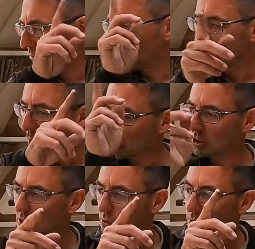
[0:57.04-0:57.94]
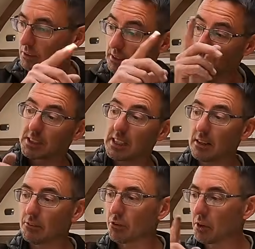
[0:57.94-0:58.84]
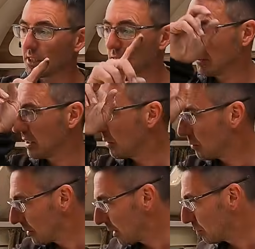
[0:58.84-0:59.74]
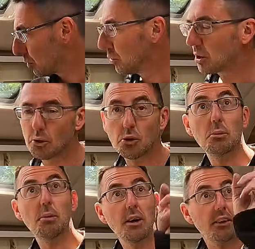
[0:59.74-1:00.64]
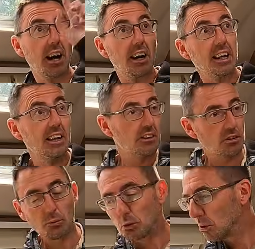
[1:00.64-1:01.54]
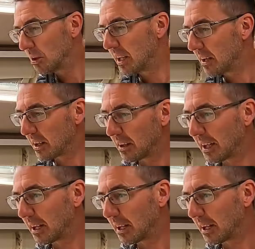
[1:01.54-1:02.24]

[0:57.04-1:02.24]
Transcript: you've didn't see Friday's video, it was all going on about that in the top corner now, that